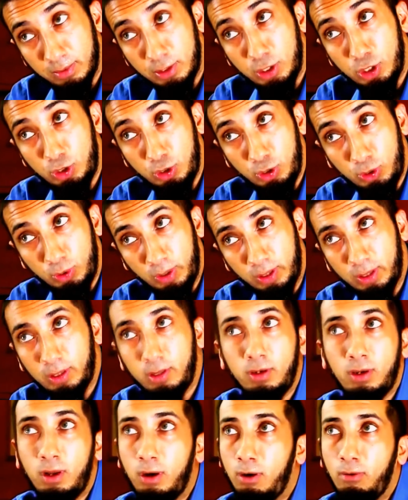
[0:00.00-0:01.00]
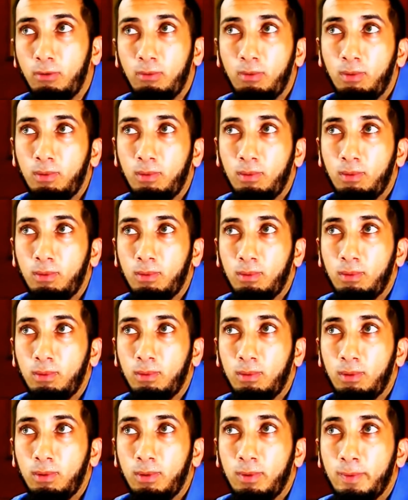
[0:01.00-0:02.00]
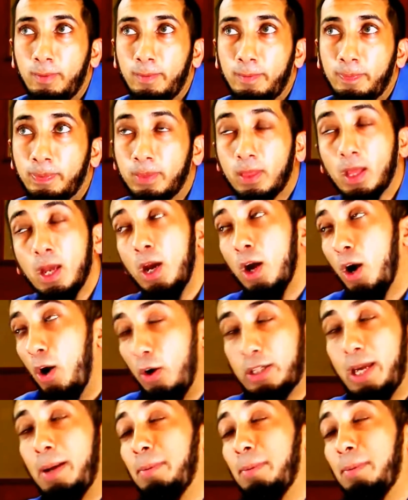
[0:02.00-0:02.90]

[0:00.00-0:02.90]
Did you do it? No. Okay,